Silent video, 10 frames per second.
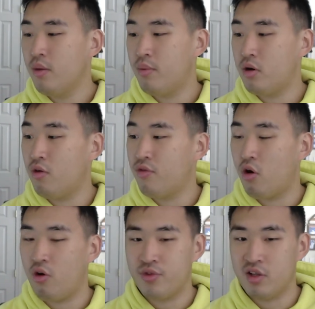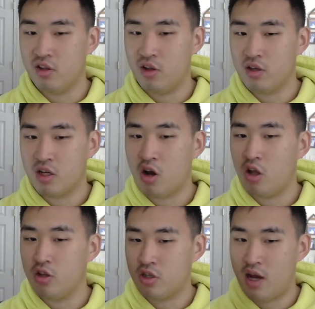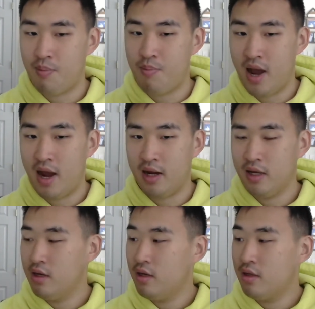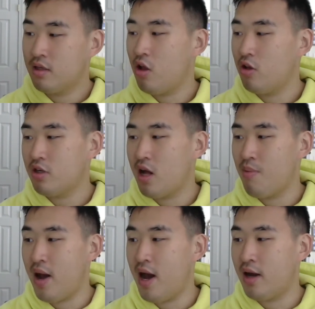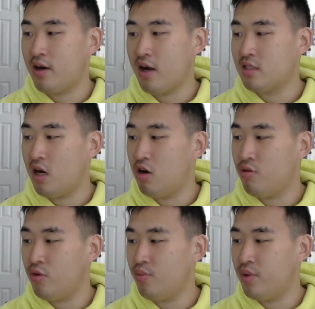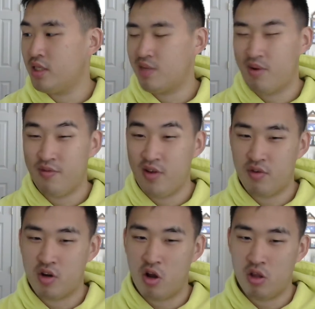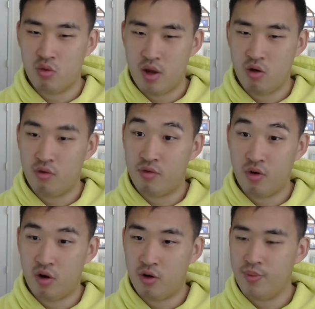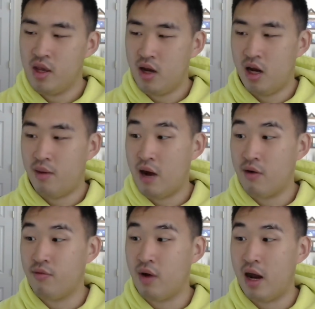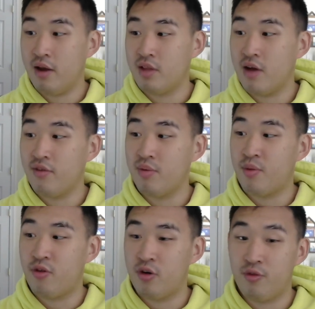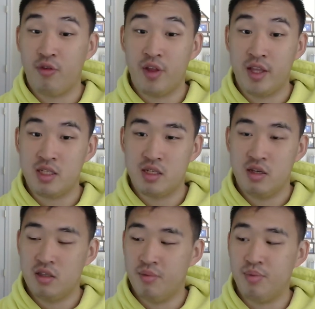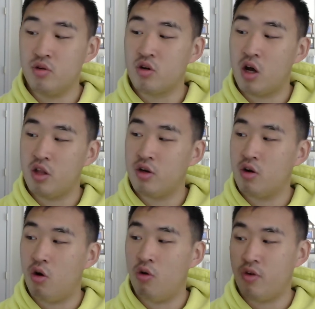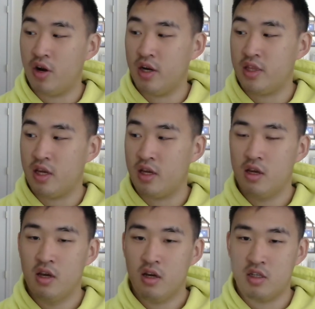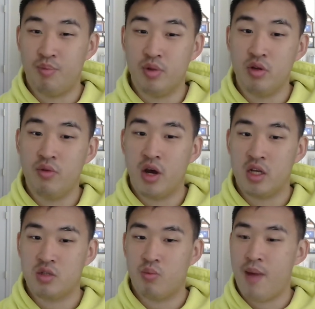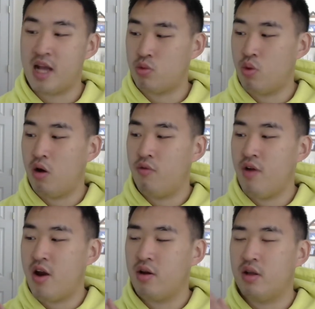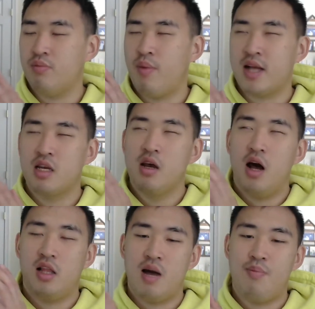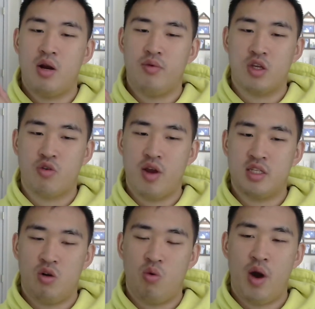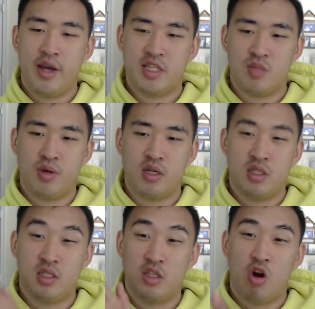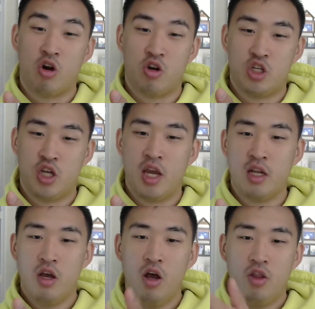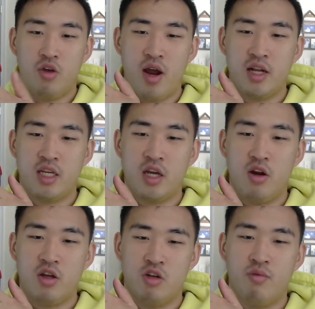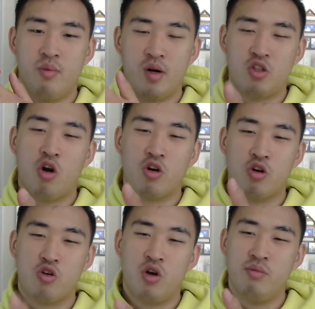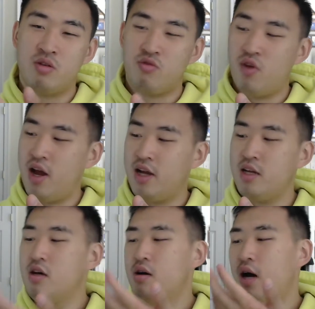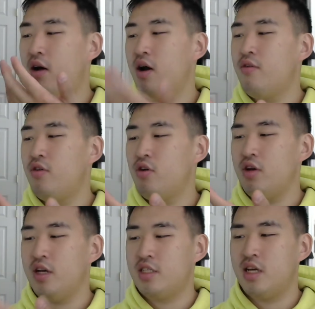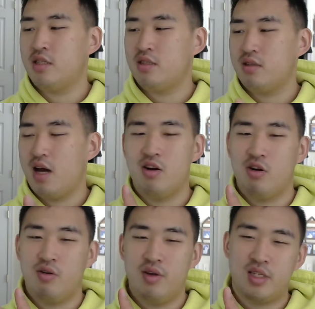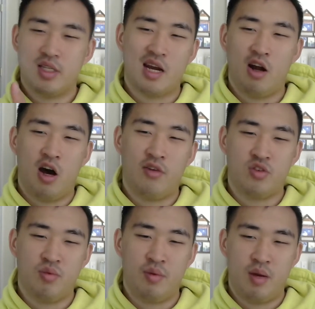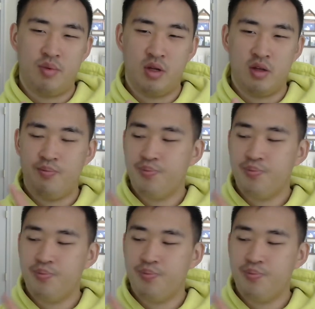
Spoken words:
But overall, the colors are not bad. The colors are not bad, they're not terrible, but it's not my favorite colorway overall. I definitely prefer the Flints, the blue color, over anything, because the blue does match well, match a lot better with the grays and the whites, just because it's the darker shade. The red here is a little bit more darker crimson red. However, it's just, I don't know, it's just kind of off to me, in my opinion.